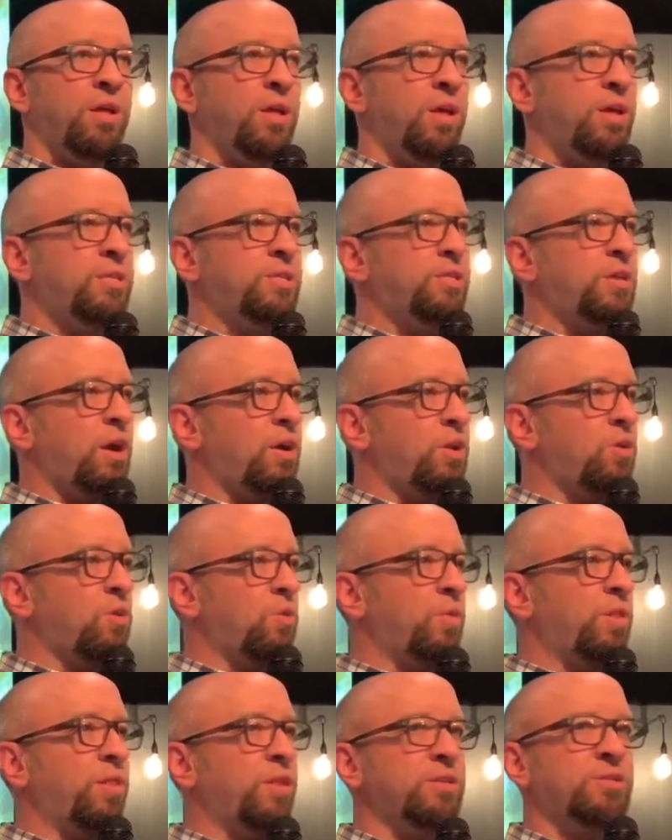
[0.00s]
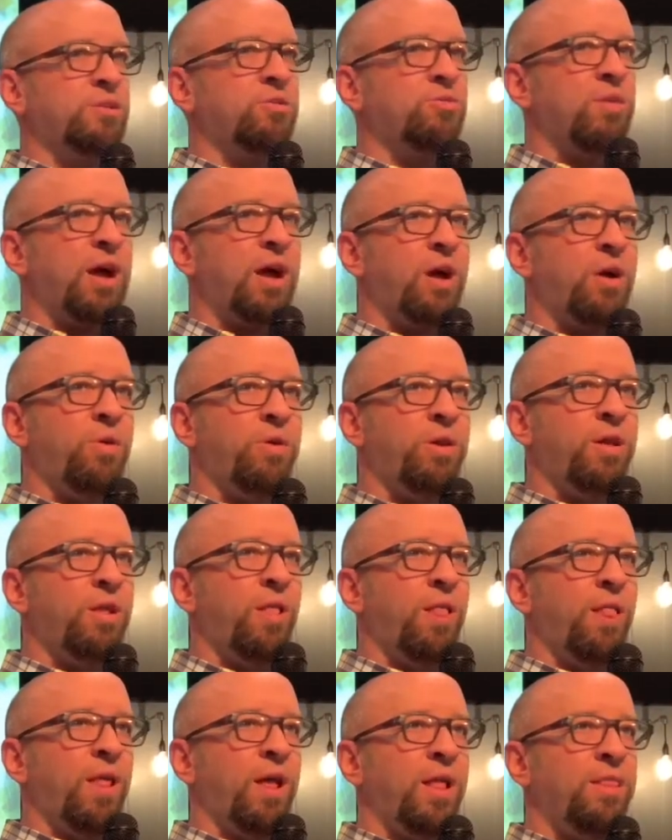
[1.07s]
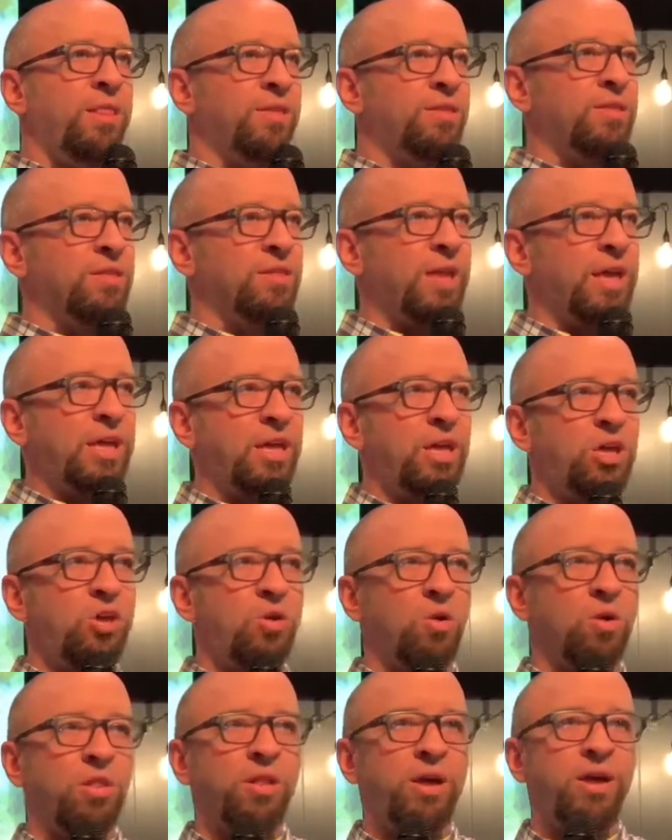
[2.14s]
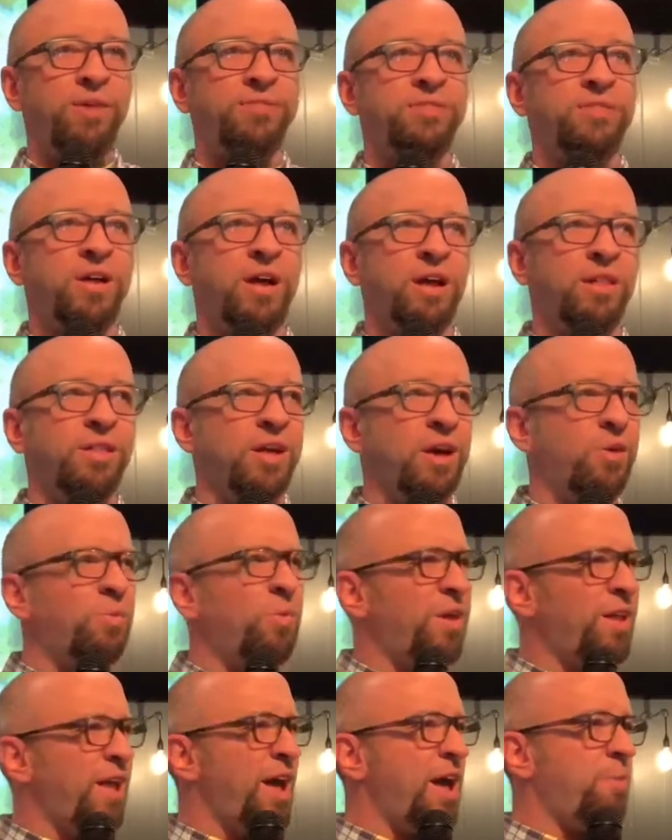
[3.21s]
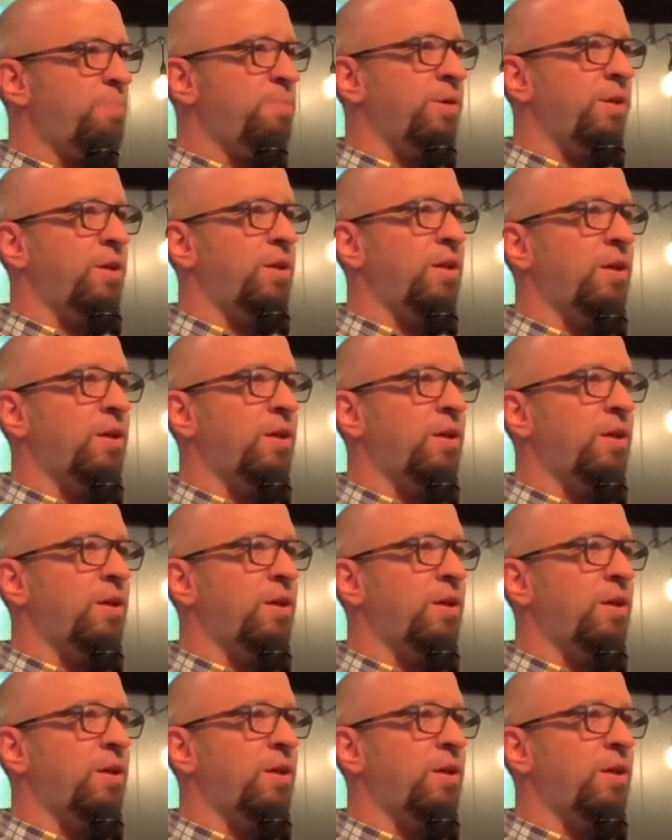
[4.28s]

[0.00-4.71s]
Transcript: He started going with this crowd, and this is like your lifestyle now. What happened?